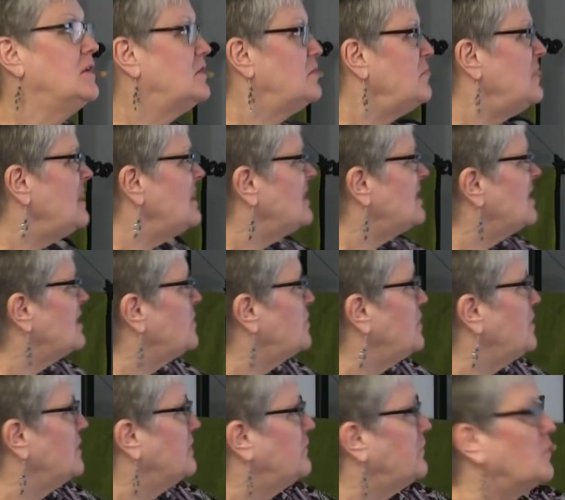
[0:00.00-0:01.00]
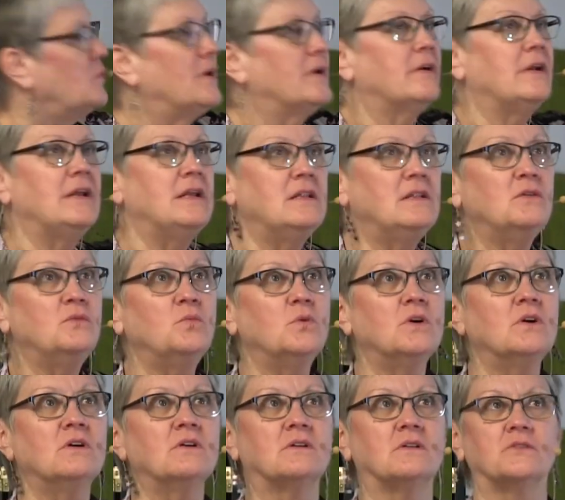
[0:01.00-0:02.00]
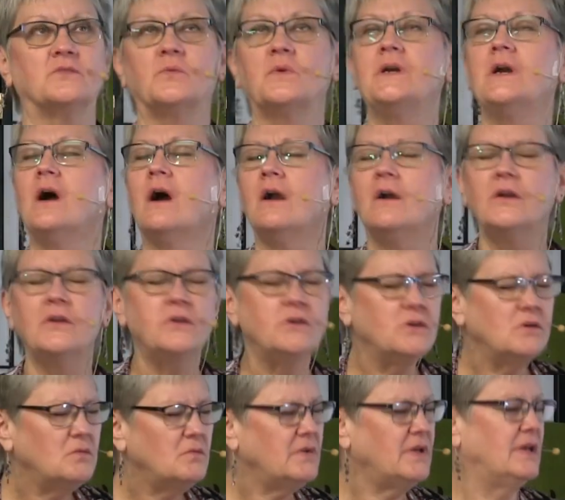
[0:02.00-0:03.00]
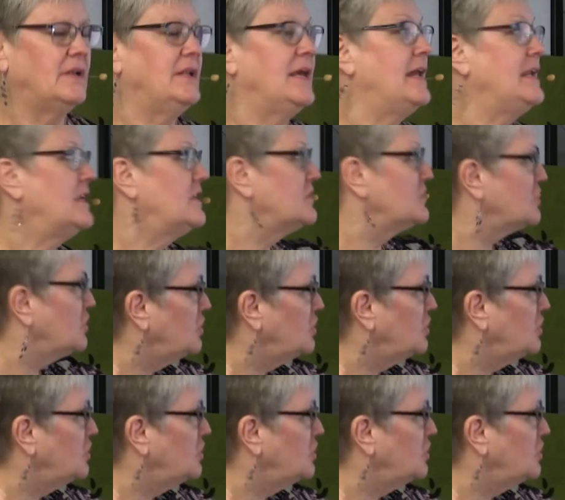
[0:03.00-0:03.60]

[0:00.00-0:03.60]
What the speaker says: To me, this is beautiful. We're in the world. We are human, and it is